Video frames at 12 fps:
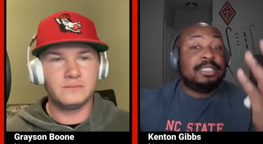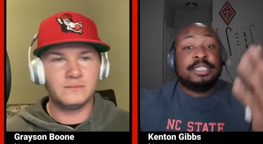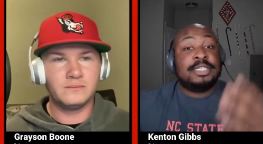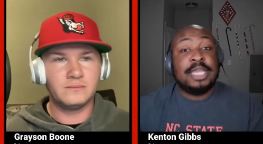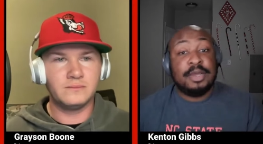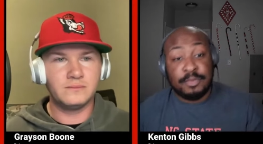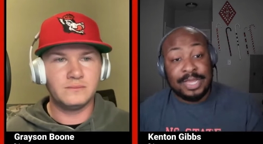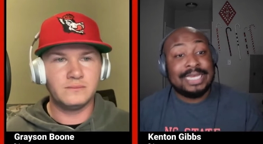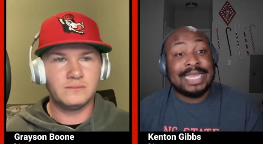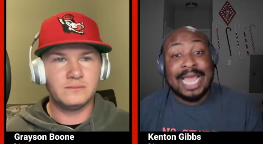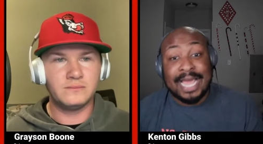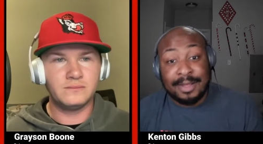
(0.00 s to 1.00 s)
Speaker 1: it, you still went
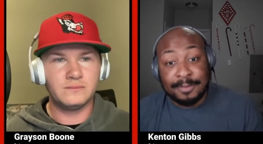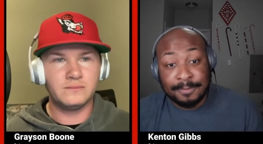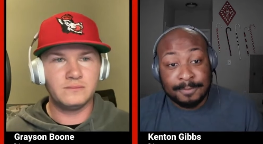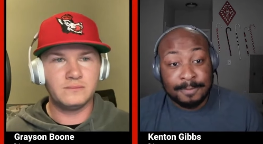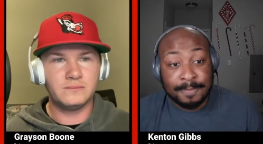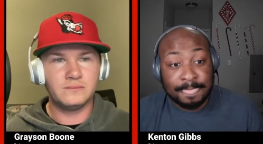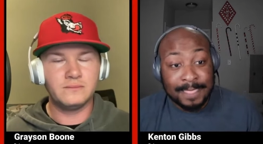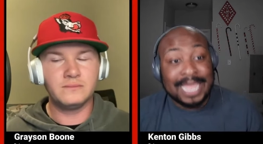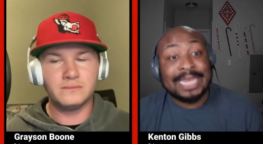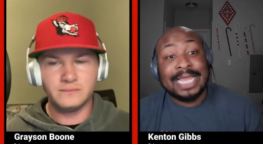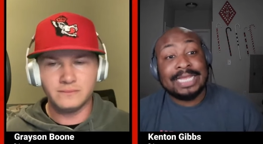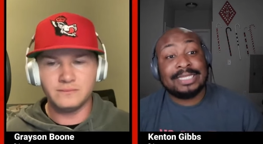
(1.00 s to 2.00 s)
down.
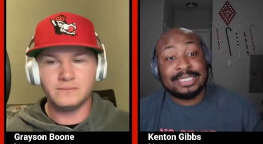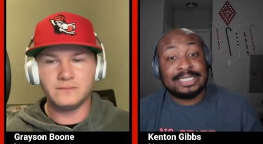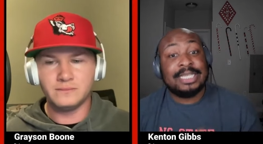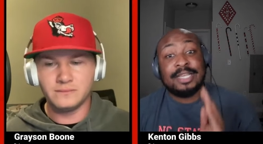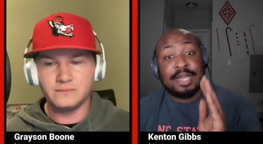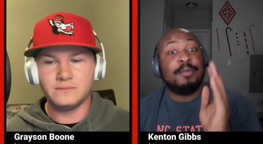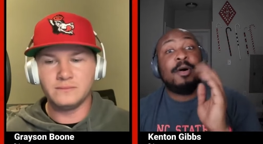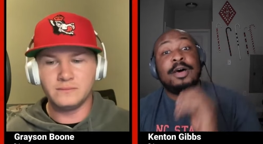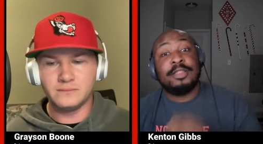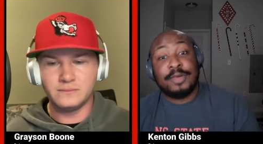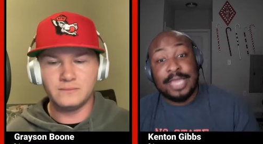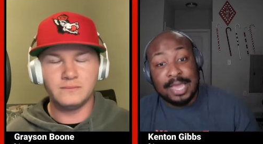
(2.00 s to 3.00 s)
I'd like to see it go all
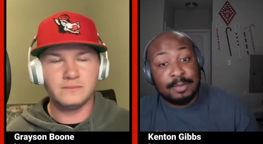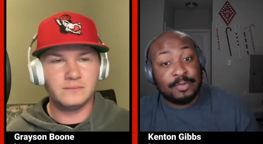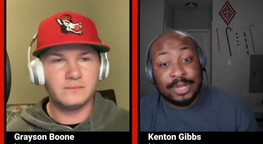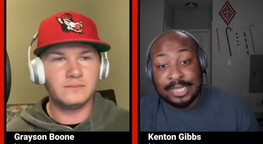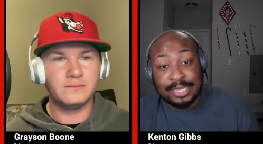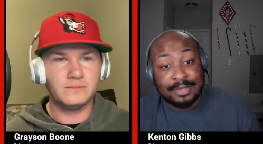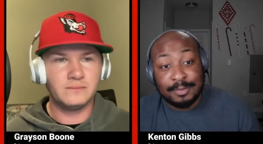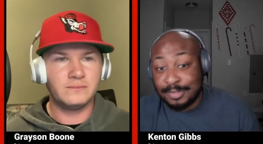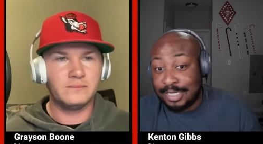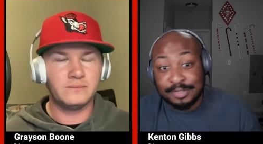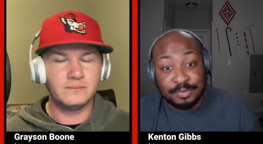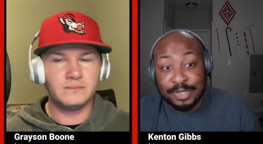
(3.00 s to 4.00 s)
the way up, Ricky,
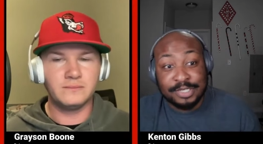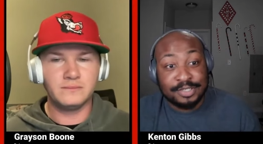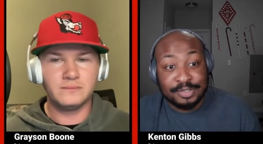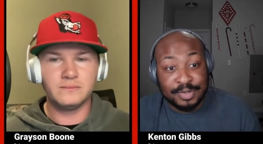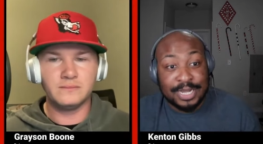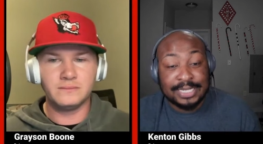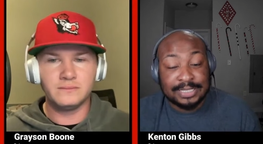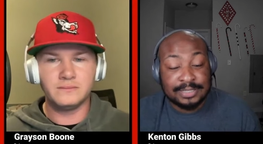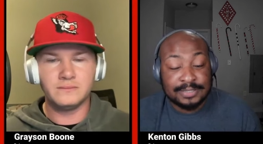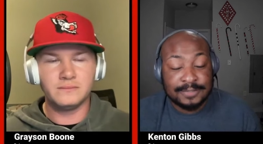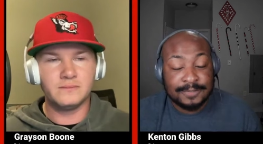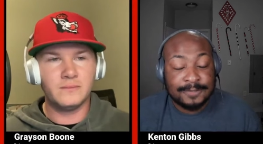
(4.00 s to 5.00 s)
just once or twice.
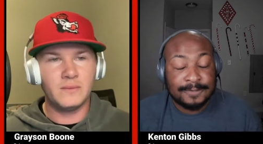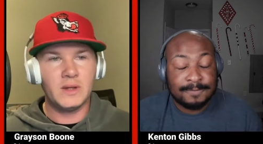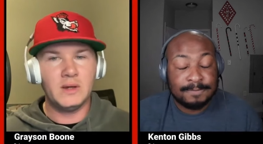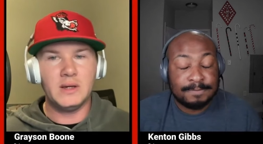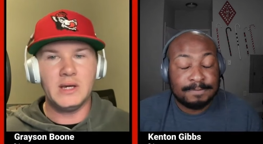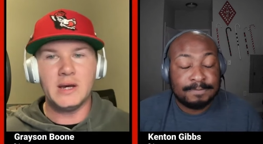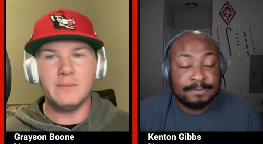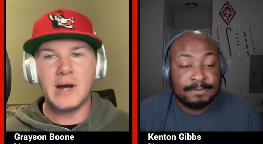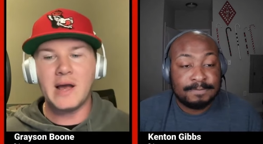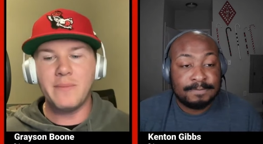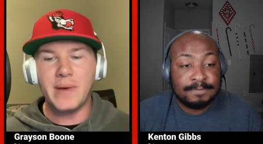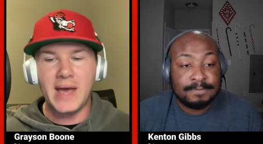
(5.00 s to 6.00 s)
Speaker 2: Yeah, my
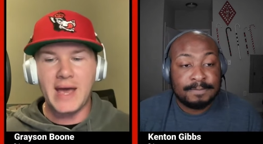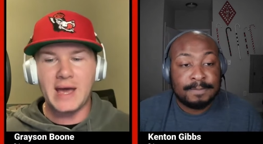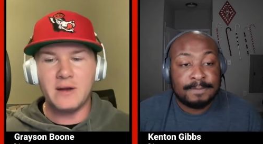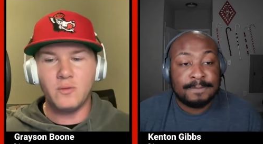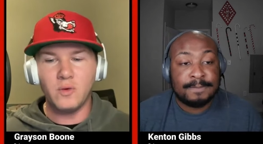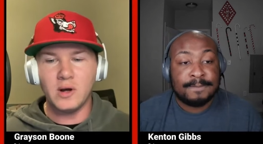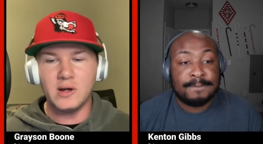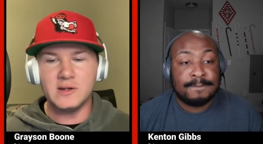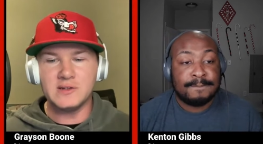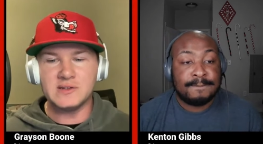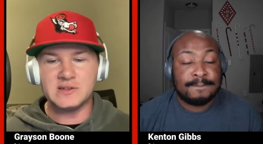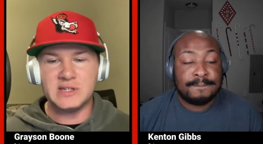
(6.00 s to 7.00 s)
bad
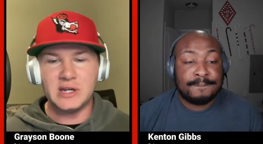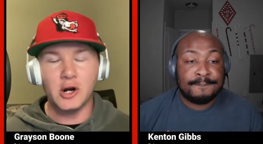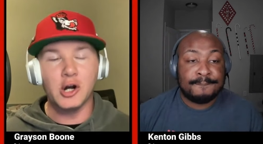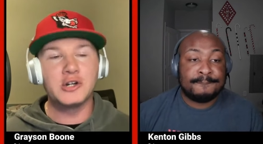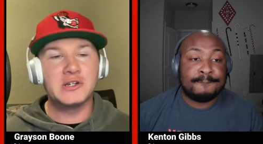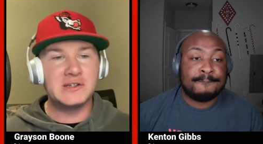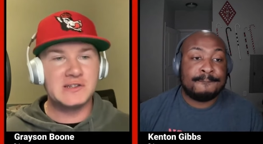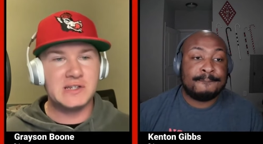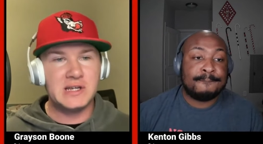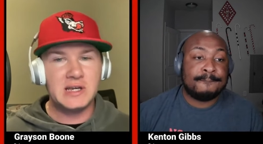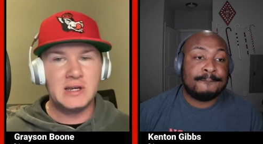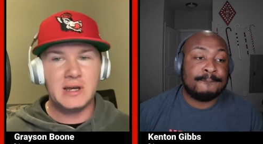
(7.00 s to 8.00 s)
was the
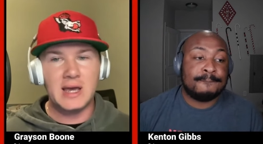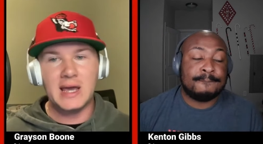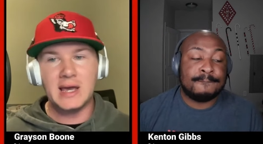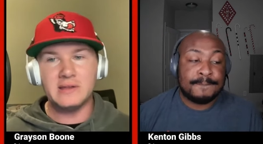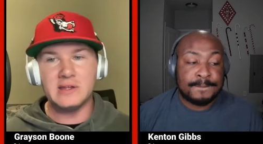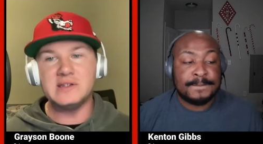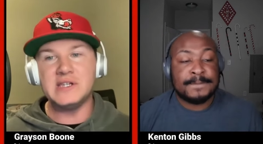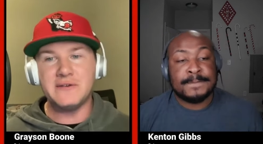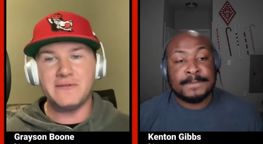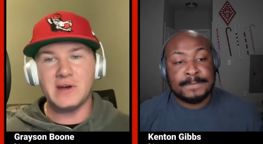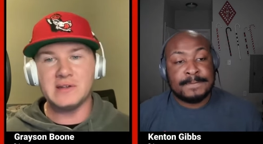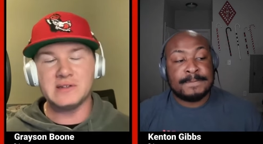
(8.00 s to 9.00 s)
urgency and the
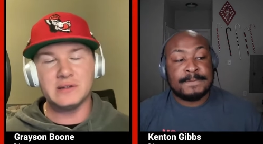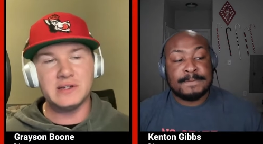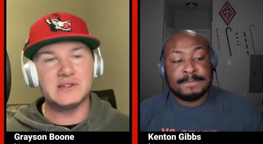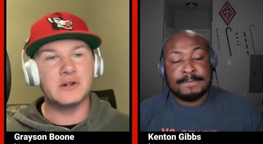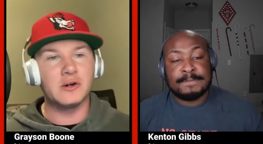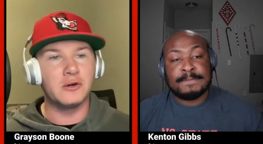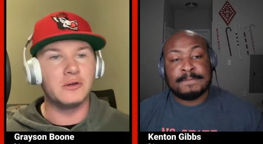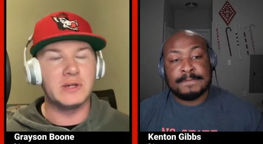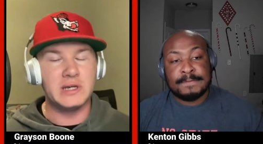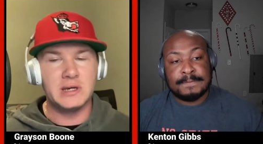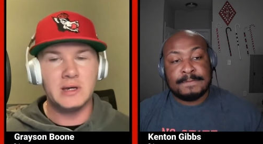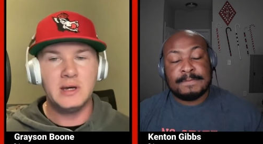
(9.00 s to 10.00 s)
defense, at least
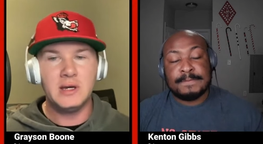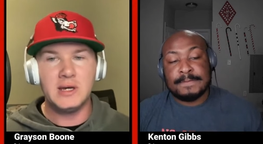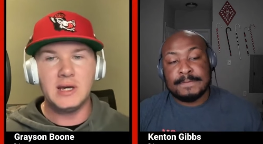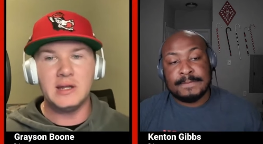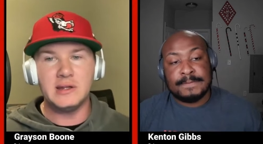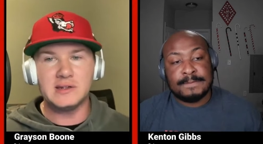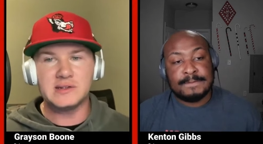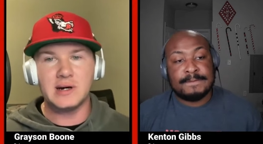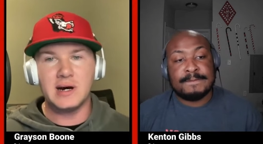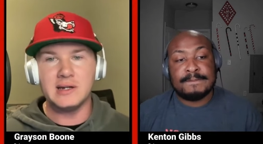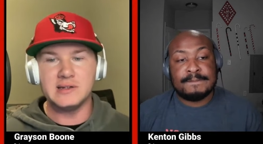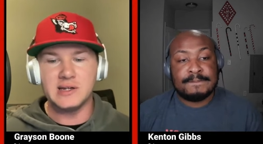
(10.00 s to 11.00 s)
early in this
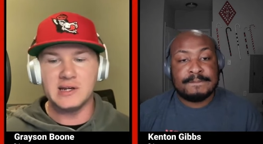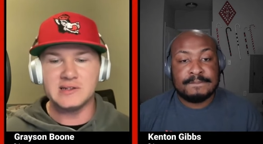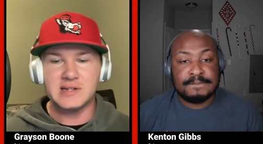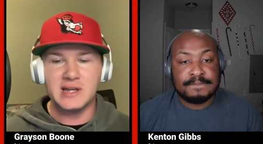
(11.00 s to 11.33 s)
contest.